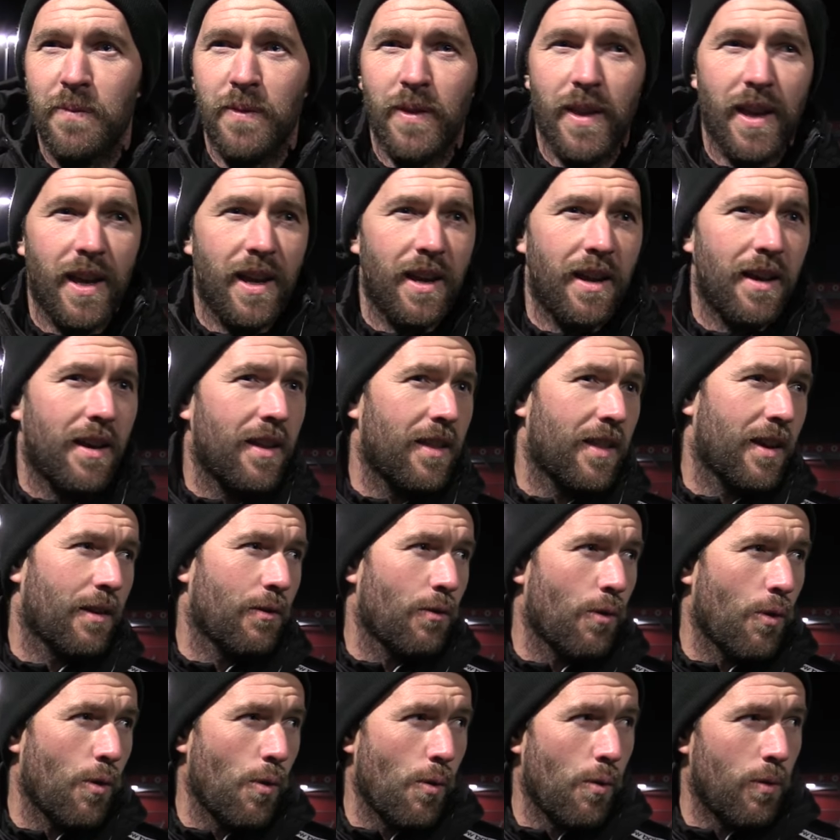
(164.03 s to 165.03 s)
They're they're
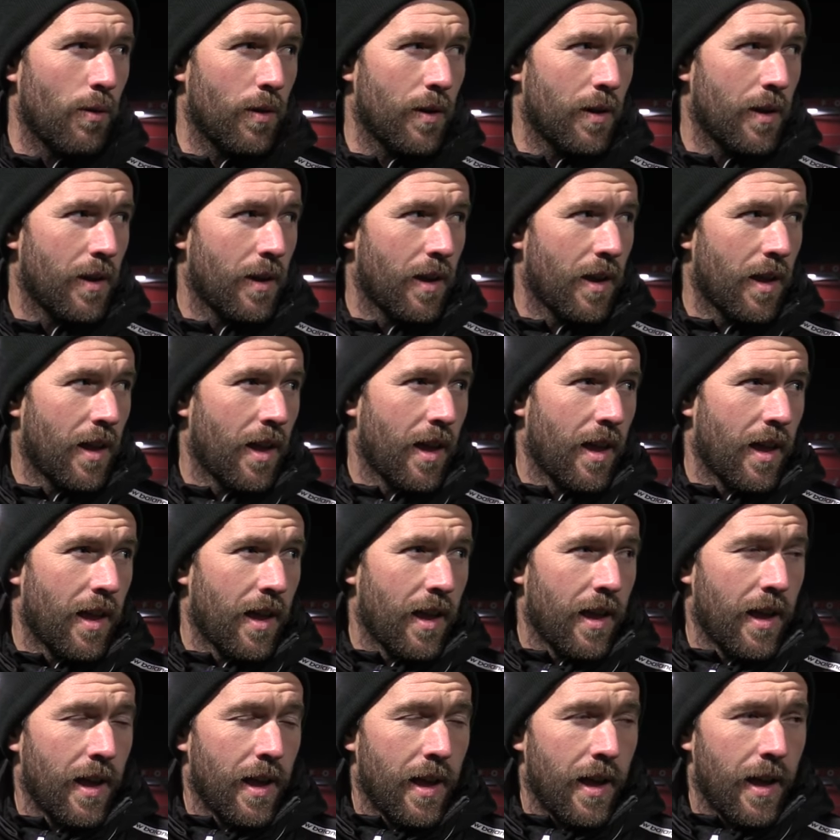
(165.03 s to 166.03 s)
all
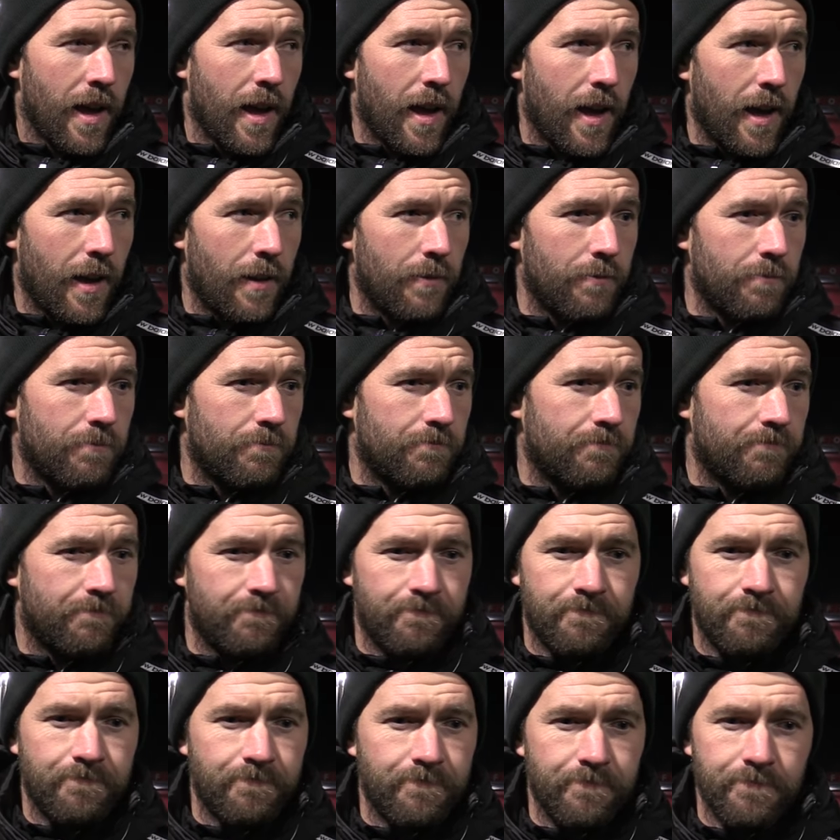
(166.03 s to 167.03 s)
um,
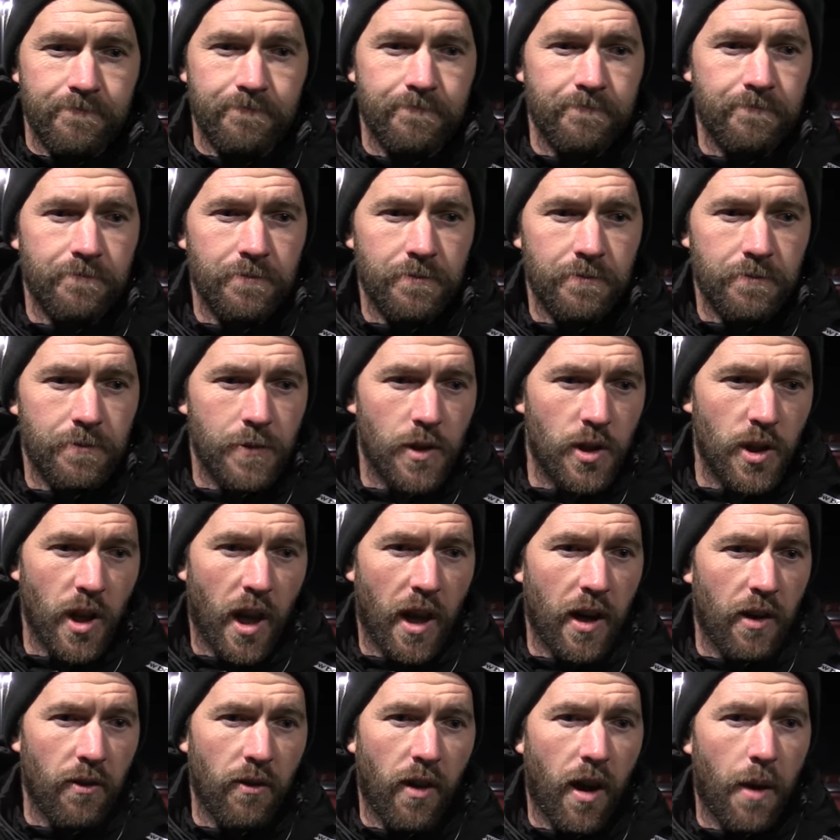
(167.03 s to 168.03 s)

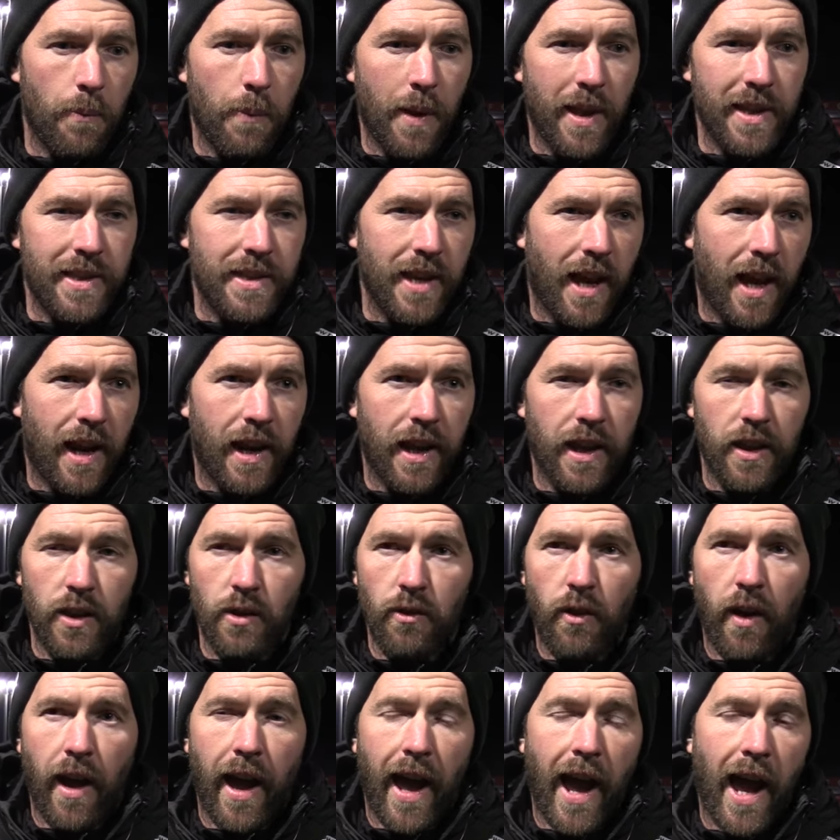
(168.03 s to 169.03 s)
showing the right mentality, the
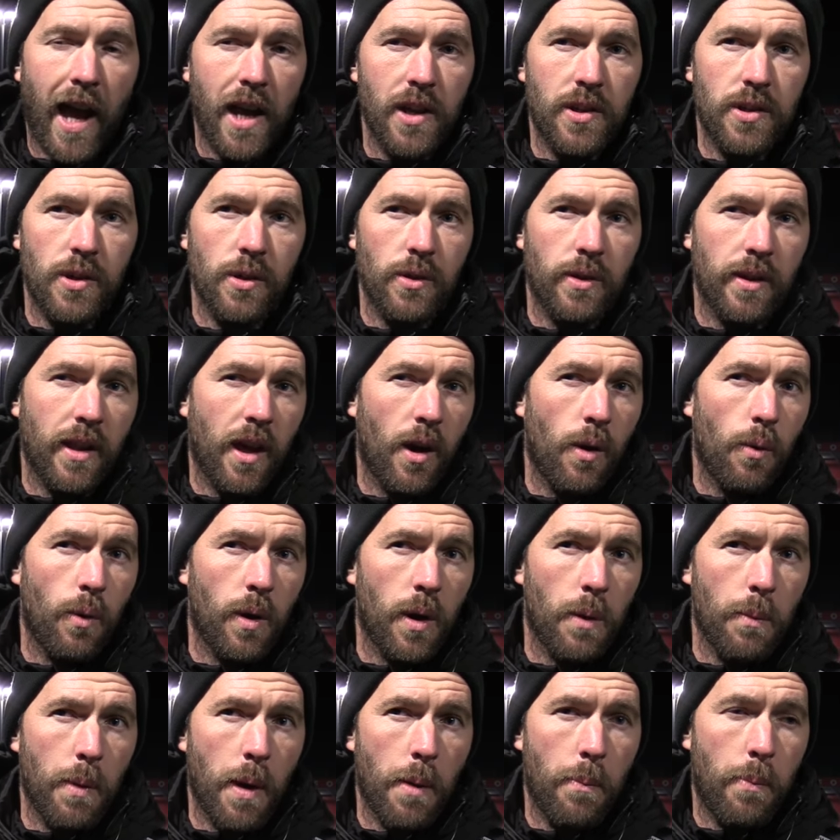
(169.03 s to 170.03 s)
right attitude, and they'll
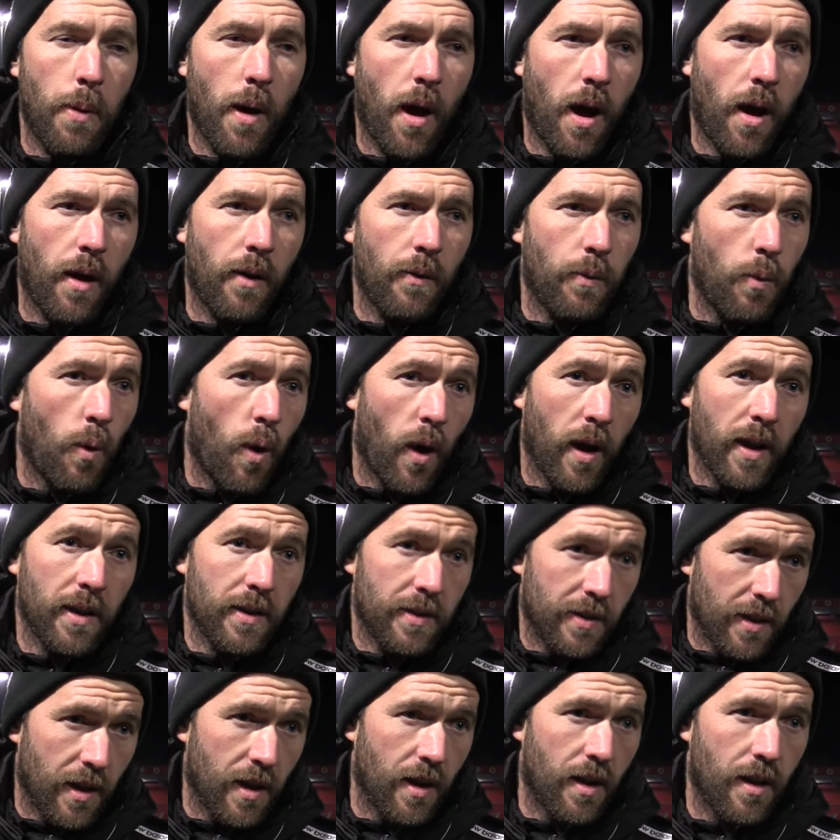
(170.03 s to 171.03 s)
want to be a part of what
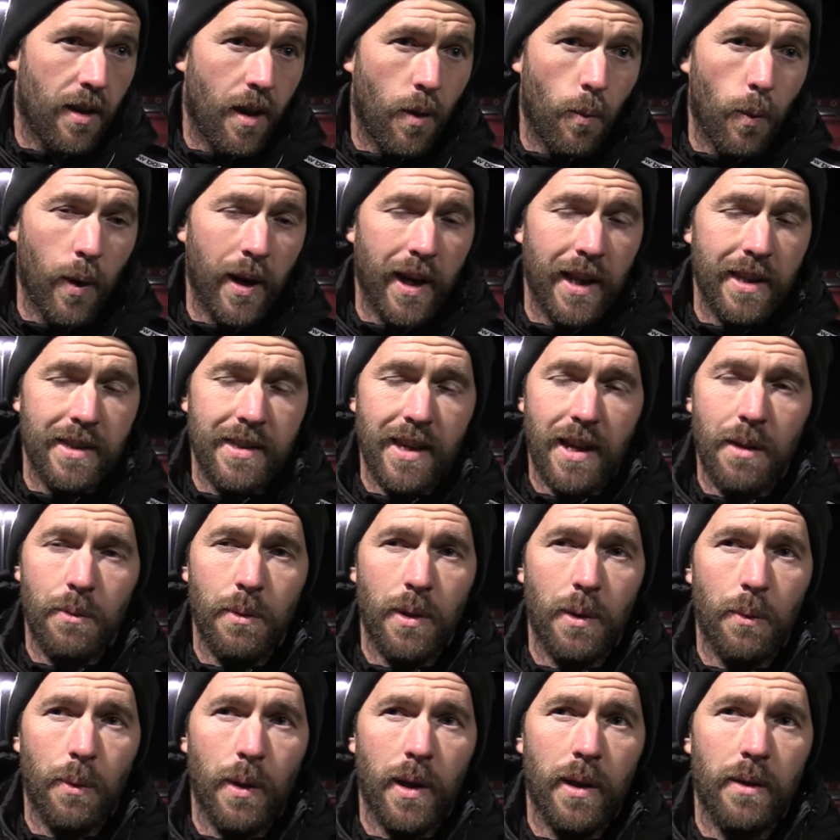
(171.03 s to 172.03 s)
is a, a winning team
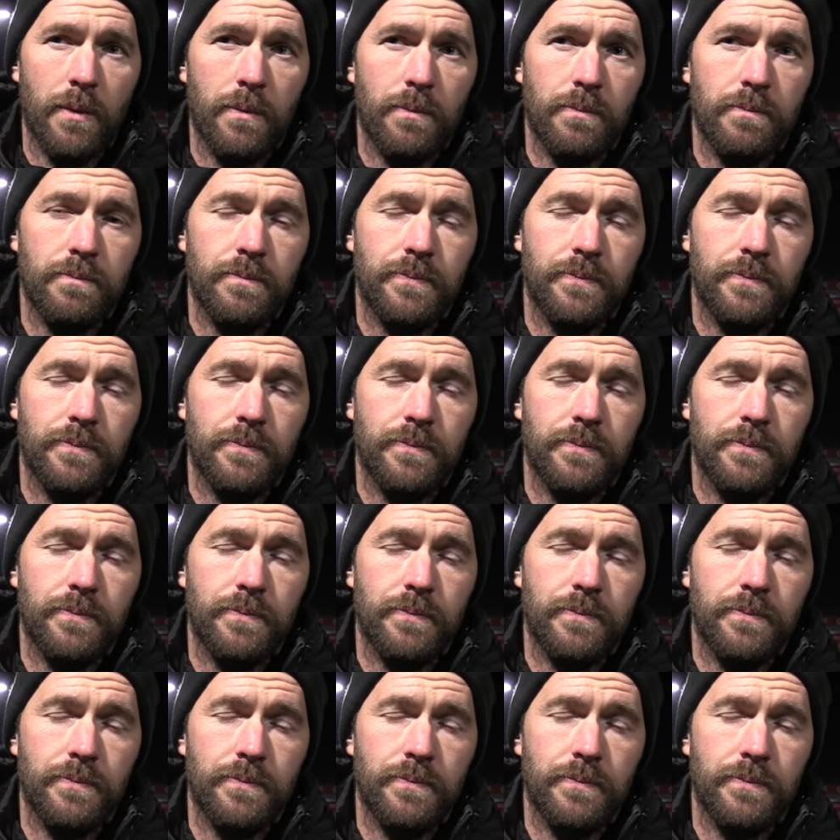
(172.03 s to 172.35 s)
in a minute.